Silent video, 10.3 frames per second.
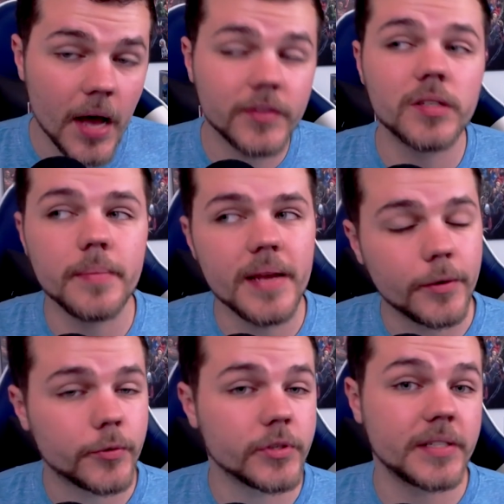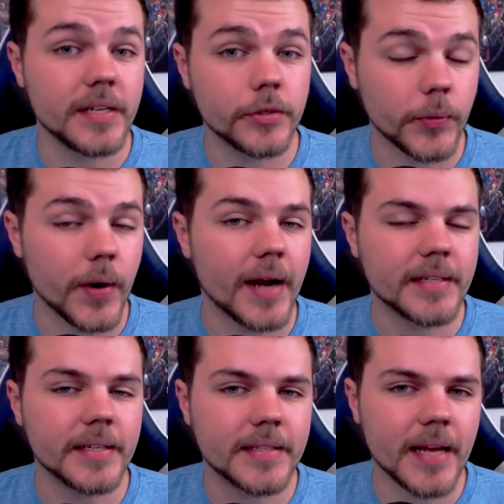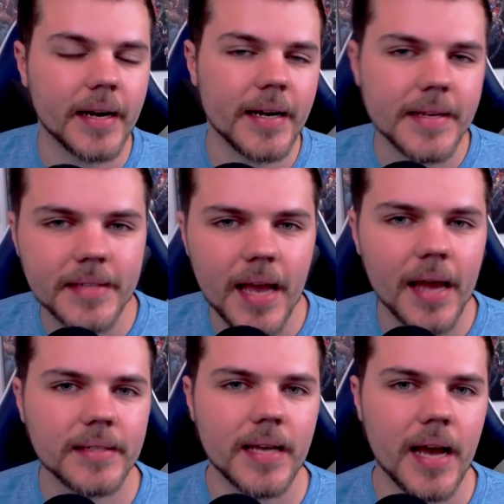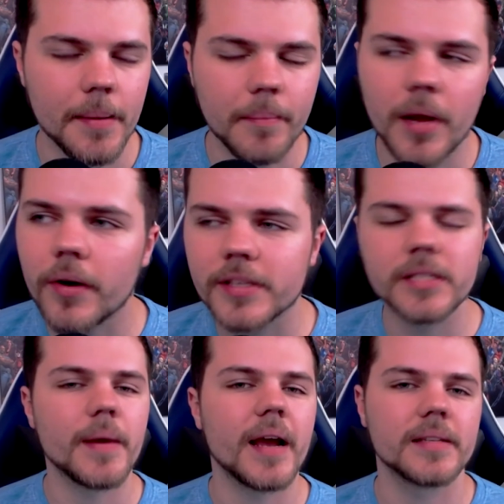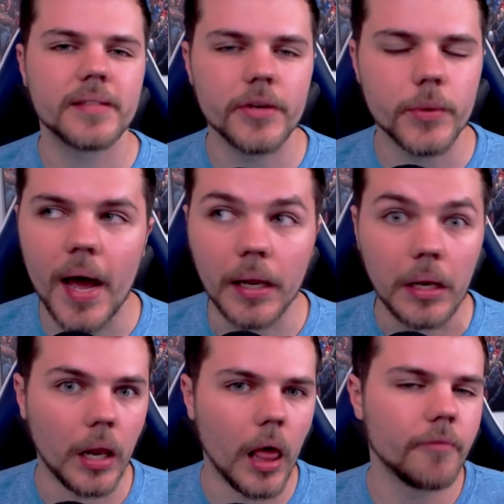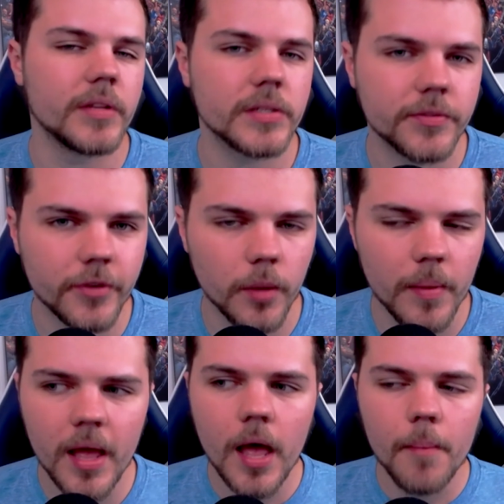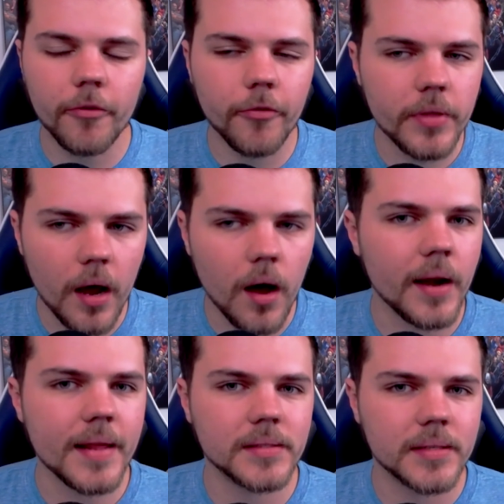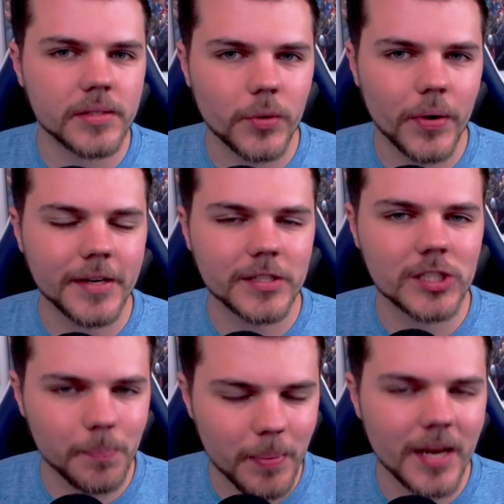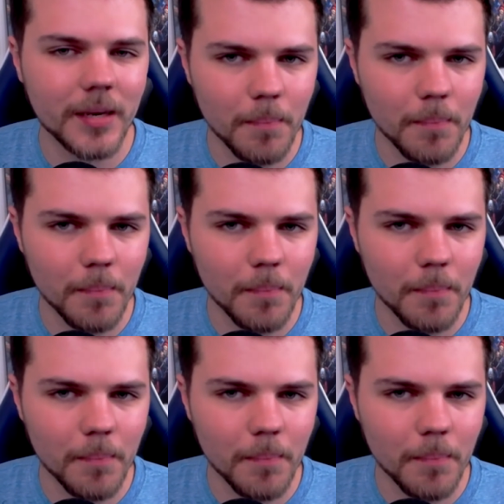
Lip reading: of some interesting directing techniques at time. I'm not going to sit back and tell you I love this film, but for the audience that is going to spend